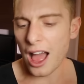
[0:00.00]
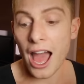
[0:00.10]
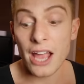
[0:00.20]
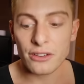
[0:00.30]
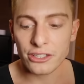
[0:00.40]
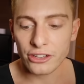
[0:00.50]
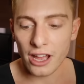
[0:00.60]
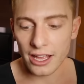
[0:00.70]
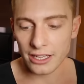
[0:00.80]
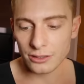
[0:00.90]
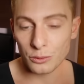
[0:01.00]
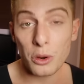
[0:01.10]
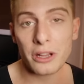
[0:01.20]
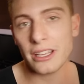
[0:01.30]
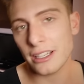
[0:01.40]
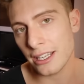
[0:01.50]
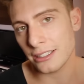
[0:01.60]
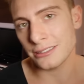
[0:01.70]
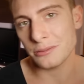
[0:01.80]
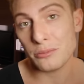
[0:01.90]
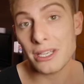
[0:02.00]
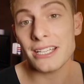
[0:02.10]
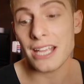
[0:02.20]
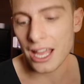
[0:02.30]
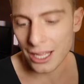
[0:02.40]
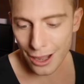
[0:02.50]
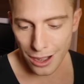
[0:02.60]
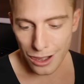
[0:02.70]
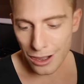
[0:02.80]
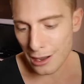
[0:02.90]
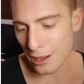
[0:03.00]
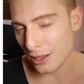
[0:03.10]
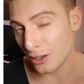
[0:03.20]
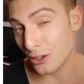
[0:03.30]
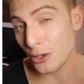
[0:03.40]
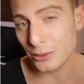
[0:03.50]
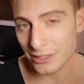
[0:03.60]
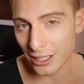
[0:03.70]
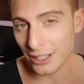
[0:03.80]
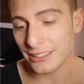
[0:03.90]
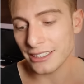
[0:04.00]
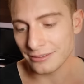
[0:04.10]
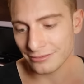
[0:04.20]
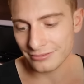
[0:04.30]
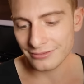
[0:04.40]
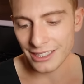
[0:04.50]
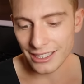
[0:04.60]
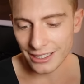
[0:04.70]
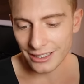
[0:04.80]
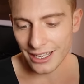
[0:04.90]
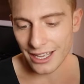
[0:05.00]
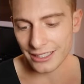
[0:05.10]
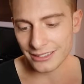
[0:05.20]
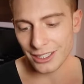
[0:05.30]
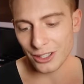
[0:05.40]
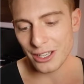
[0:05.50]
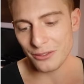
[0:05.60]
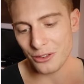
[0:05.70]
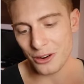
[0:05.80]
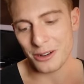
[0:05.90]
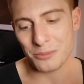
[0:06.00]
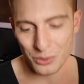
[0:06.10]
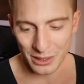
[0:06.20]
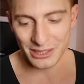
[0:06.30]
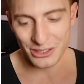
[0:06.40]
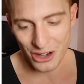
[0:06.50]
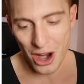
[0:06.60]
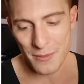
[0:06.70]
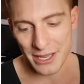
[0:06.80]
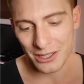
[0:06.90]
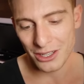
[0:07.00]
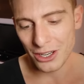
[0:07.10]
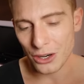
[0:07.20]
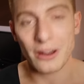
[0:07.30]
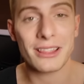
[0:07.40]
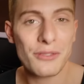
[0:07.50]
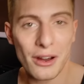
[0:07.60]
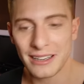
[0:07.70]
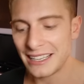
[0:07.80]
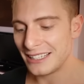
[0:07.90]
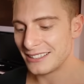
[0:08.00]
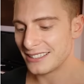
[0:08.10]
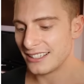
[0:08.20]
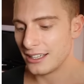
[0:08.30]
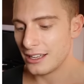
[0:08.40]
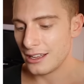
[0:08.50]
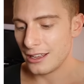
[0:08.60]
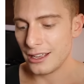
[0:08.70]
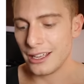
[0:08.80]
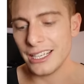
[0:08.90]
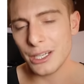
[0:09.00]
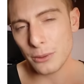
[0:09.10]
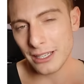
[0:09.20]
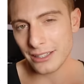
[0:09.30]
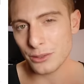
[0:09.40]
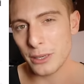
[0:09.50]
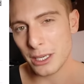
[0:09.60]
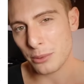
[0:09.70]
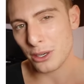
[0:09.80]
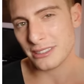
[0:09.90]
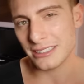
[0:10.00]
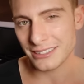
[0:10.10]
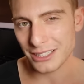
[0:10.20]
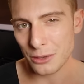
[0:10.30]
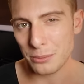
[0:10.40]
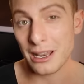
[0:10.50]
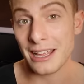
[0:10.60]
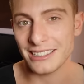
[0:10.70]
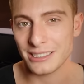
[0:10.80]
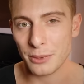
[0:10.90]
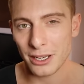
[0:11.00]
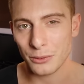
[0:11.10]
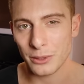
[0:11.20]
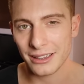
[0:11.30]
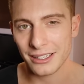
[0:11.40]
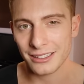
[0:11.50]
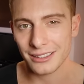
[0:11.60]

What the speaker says: Irish guy working in media. New to London and looking for Prince Charming, or at the very least, an equally as weird person to go plane spotting with.